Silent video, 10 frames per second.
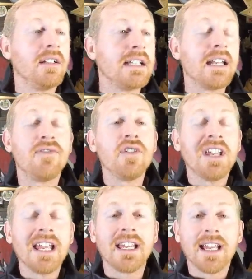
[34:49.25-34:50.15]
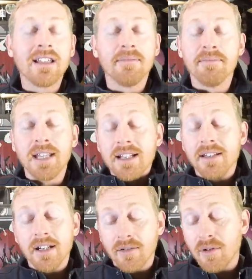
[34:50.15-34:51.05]
that if you can't kill them, then
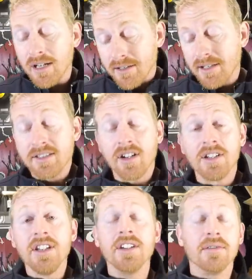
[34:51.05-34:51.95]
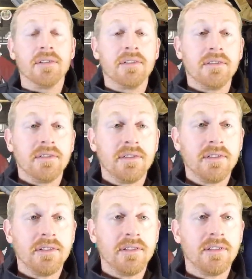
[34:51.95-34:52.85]
you know what? It's on you.
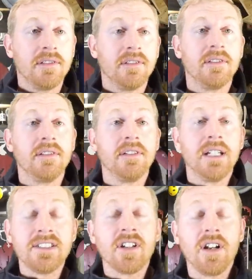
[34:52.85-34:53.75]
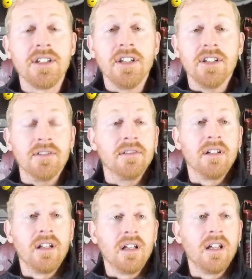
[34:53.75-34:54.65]
It's on you.
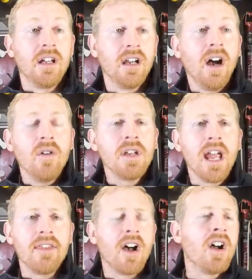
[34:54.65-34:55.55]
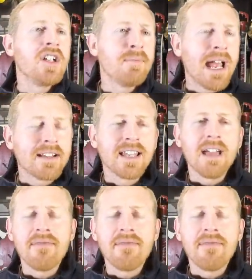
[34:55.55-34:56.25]
Oh yeah, the hunchbacks have